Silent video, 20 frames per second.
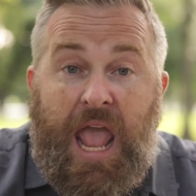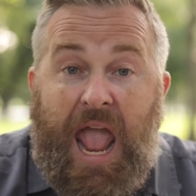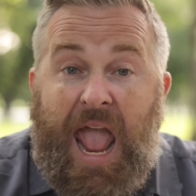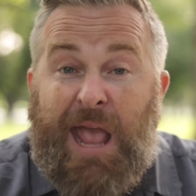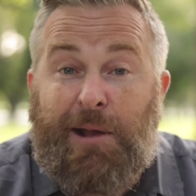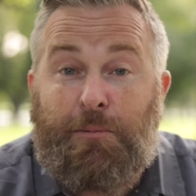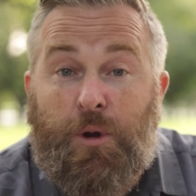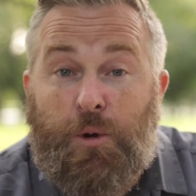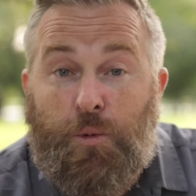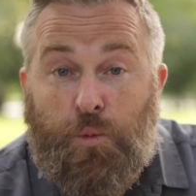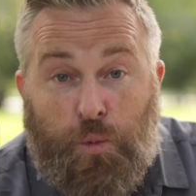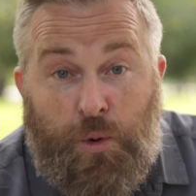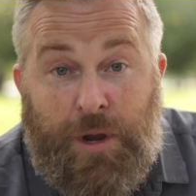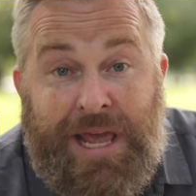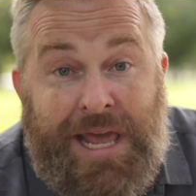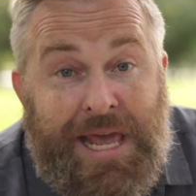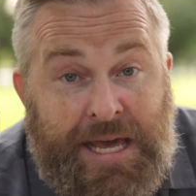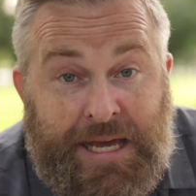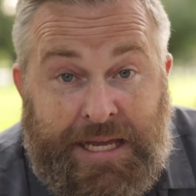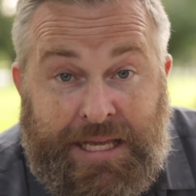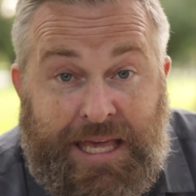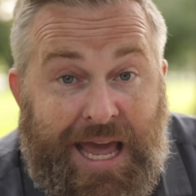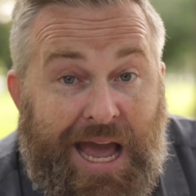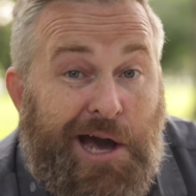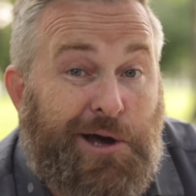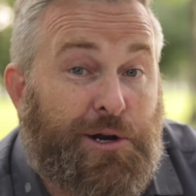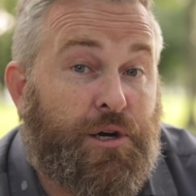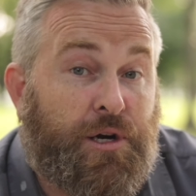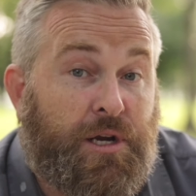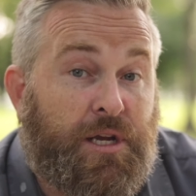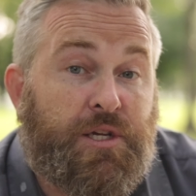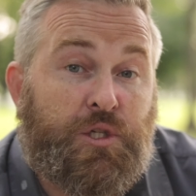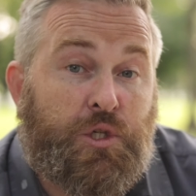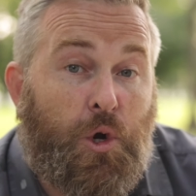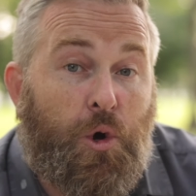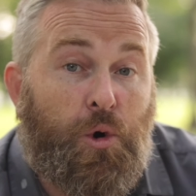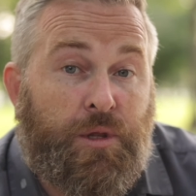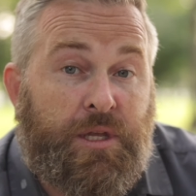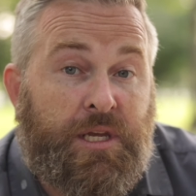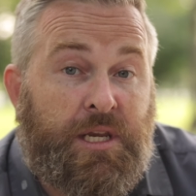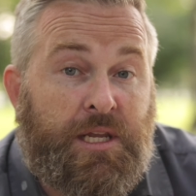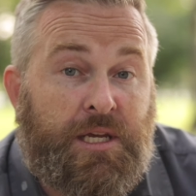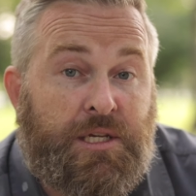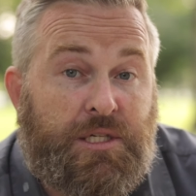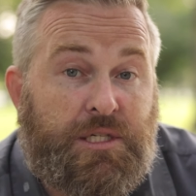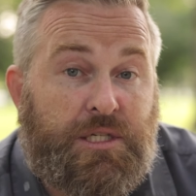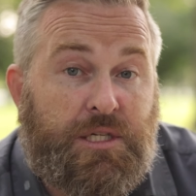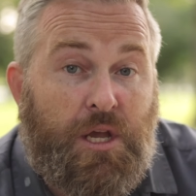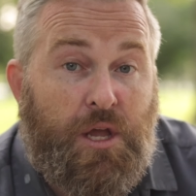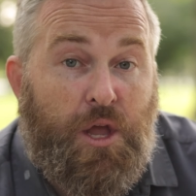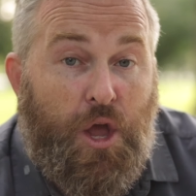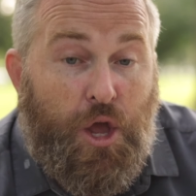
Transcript: And when we encounter his holiness,